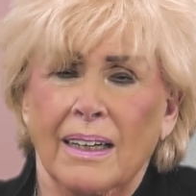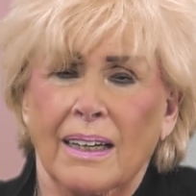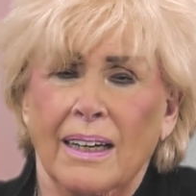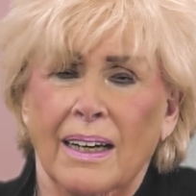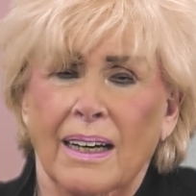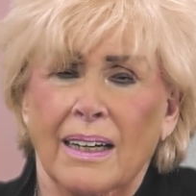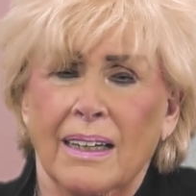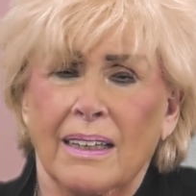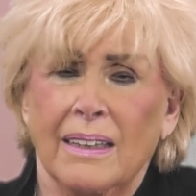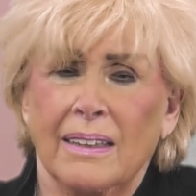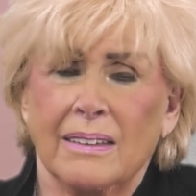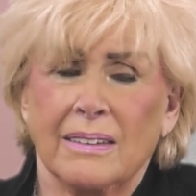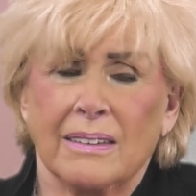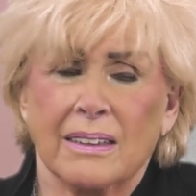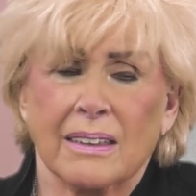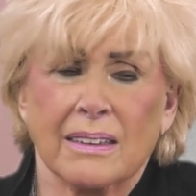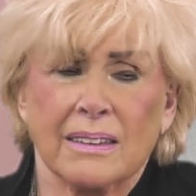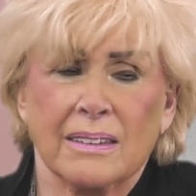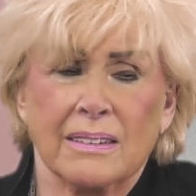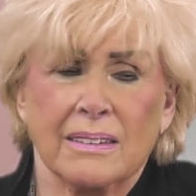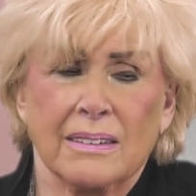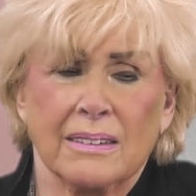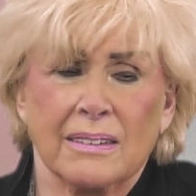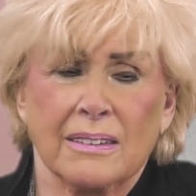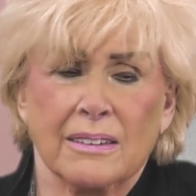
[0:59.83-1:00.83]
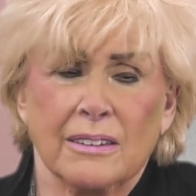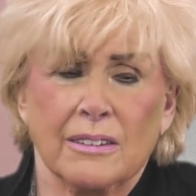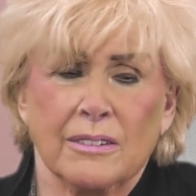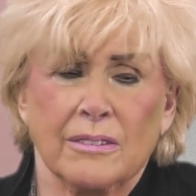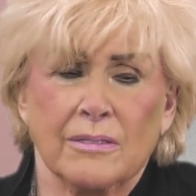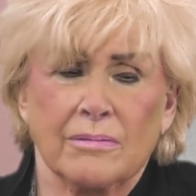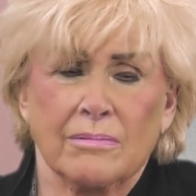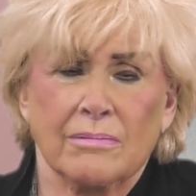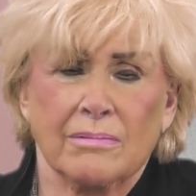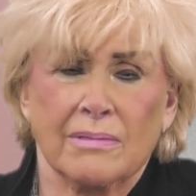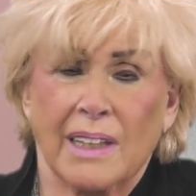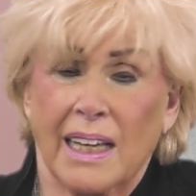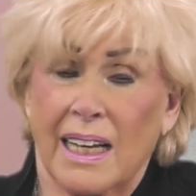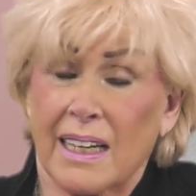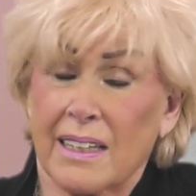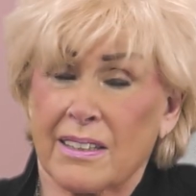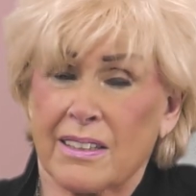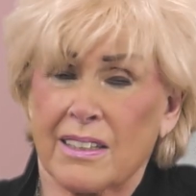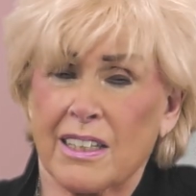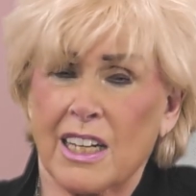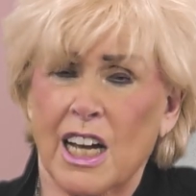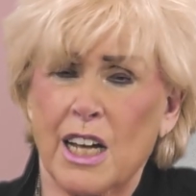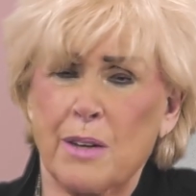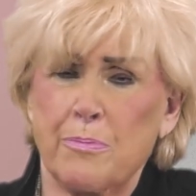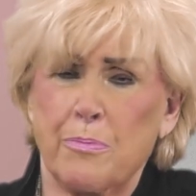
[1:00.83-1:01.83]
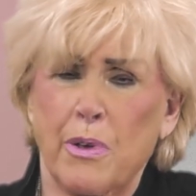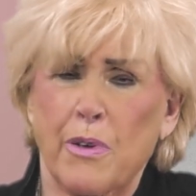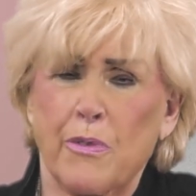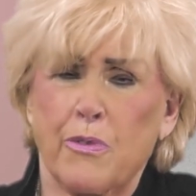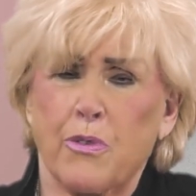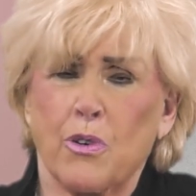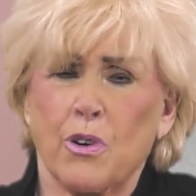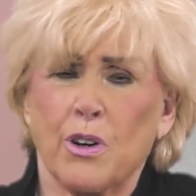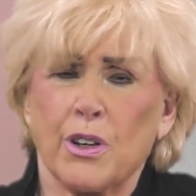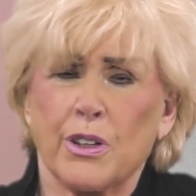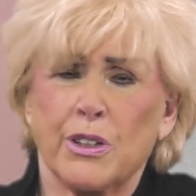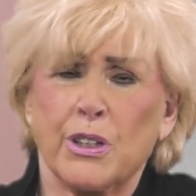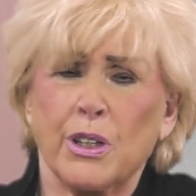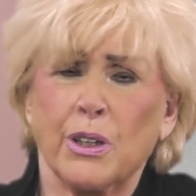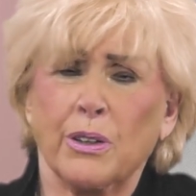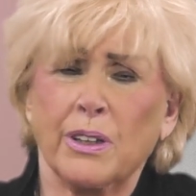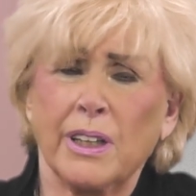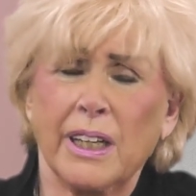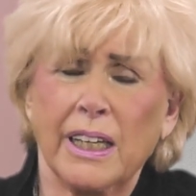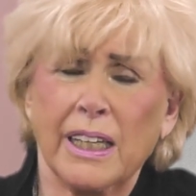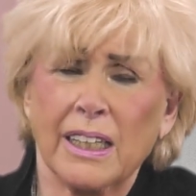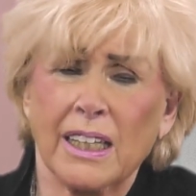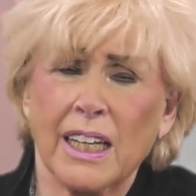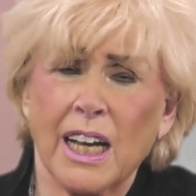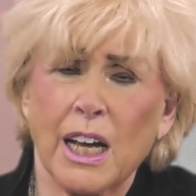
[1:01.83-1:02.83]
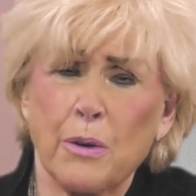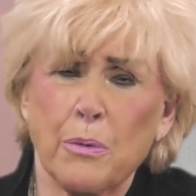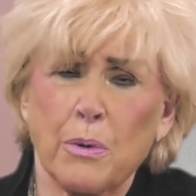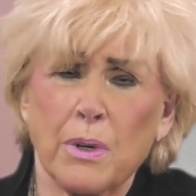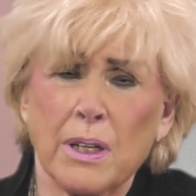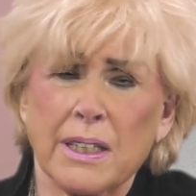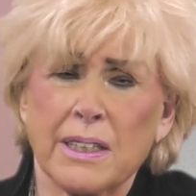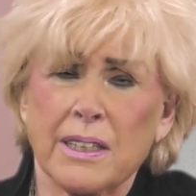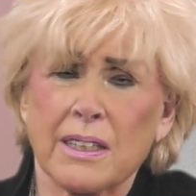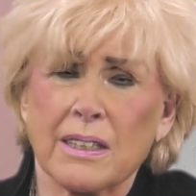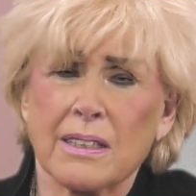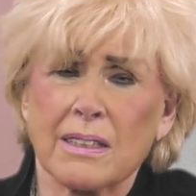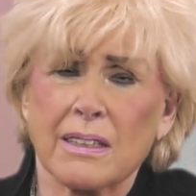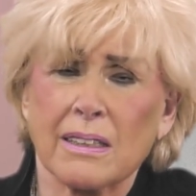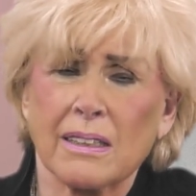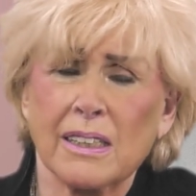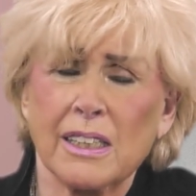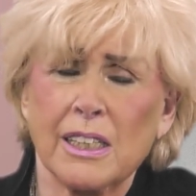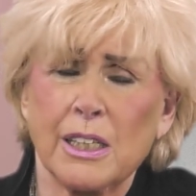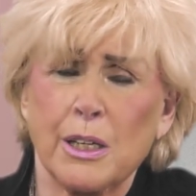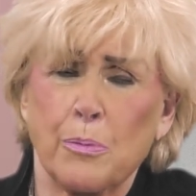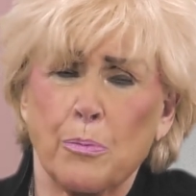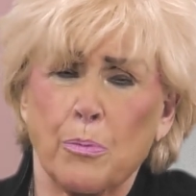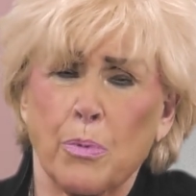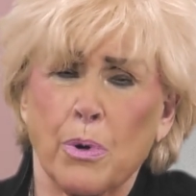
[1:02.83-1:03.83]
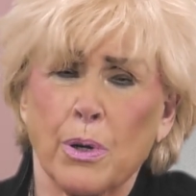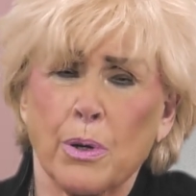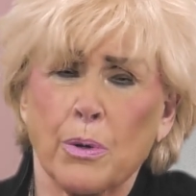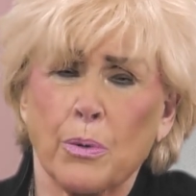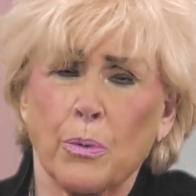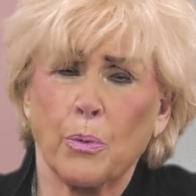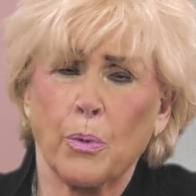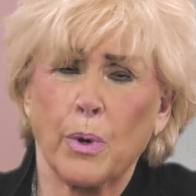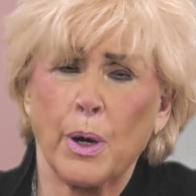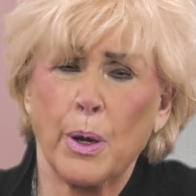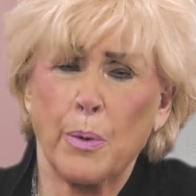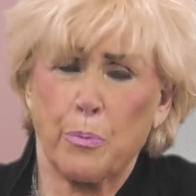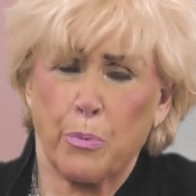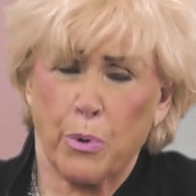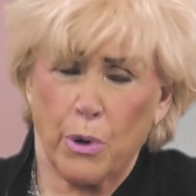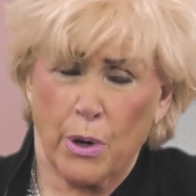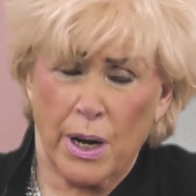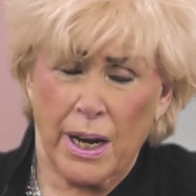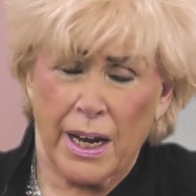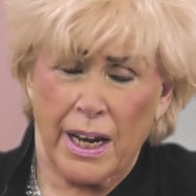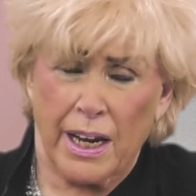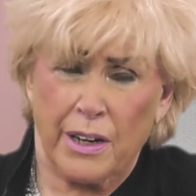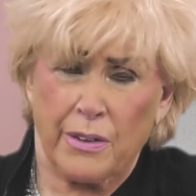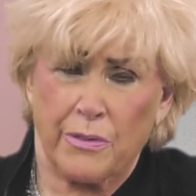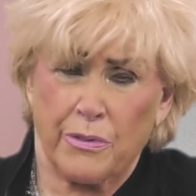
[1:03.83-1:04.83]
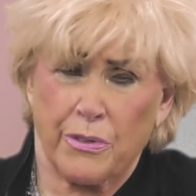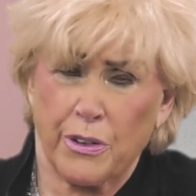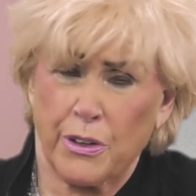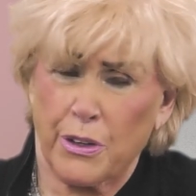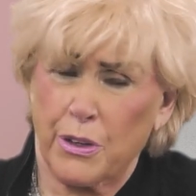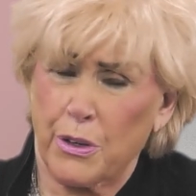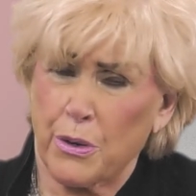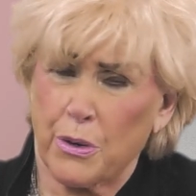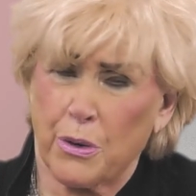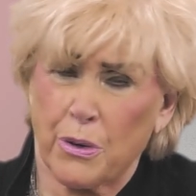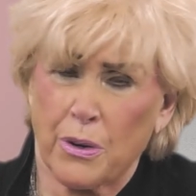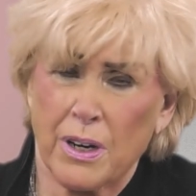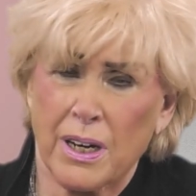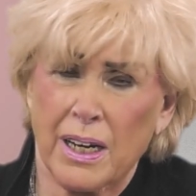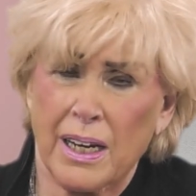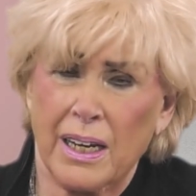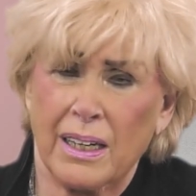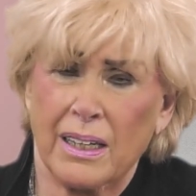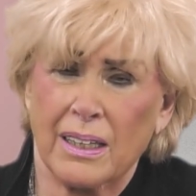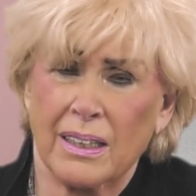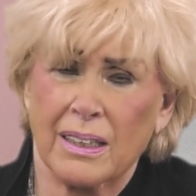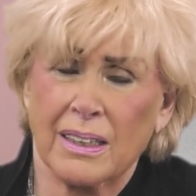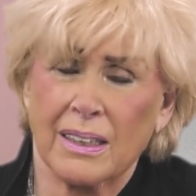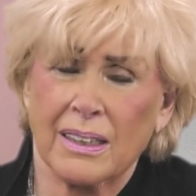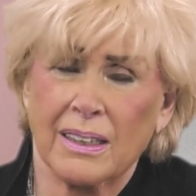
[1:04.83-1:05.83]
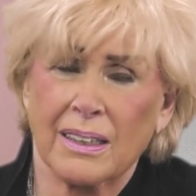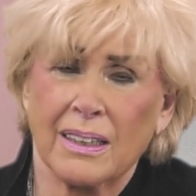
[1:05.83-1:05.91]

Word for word: And last night before Tony and I went to sleep, we prayed for Ukraine.